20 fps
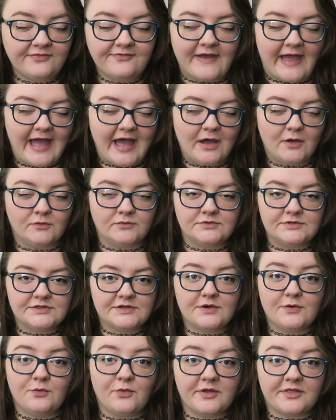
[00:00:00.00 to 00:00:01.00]

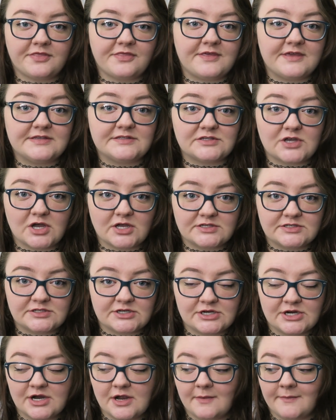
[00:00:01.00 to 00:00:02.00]
found with the
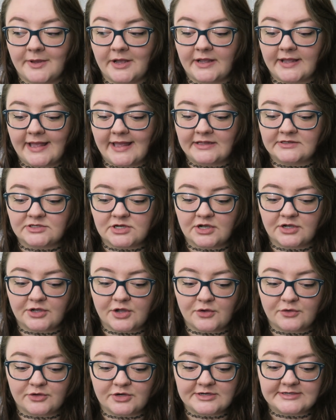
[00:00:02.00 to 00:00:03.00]
saucer among hedgehog
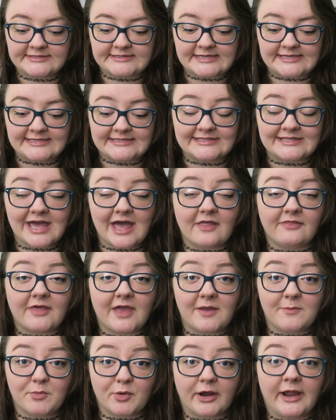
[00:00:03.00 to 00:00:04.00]
owners is that
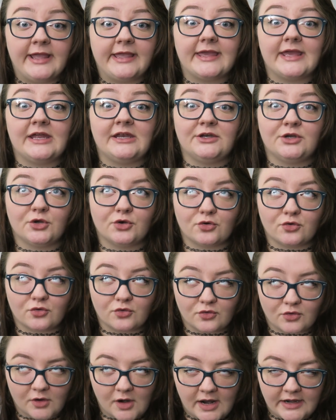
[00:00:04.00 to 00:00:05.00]
they break
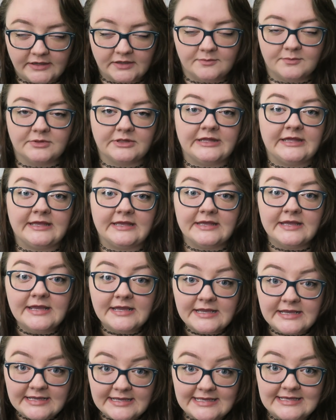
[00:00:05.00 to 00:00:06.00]
incredibly
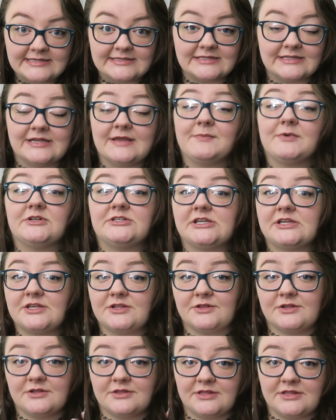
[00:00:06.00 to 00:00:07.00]
easily,
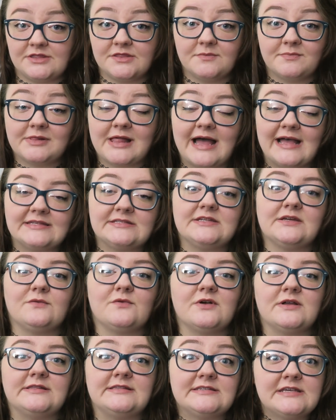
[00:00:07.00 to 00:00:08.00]
particularly the plastic
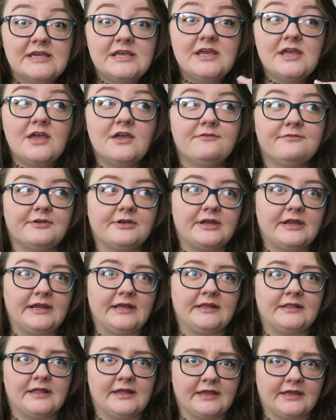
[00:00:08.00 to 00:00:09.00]
ones. If you're
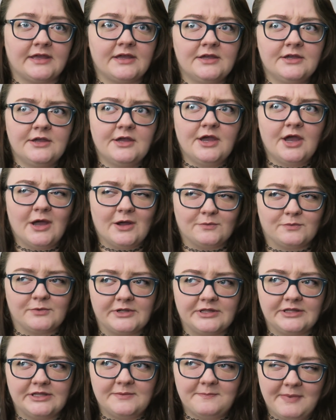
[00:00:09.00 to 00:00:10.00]
getting like a
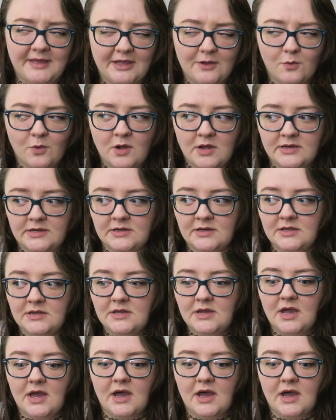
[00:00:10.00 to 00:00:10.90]
really big one